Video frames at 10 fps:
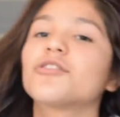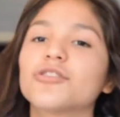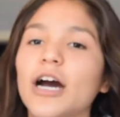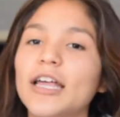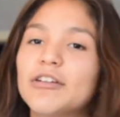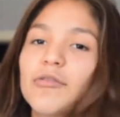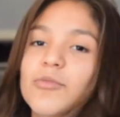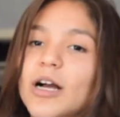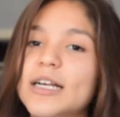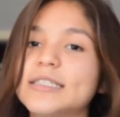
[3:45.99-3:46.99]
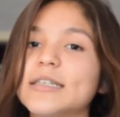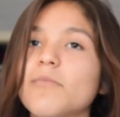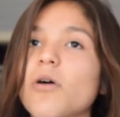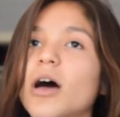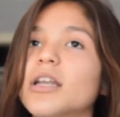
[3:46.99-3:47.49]
you're trying to impress
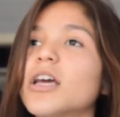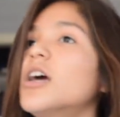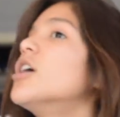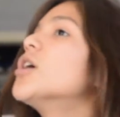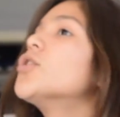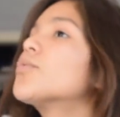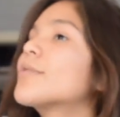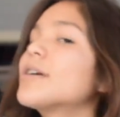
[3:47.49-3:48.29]
someone, you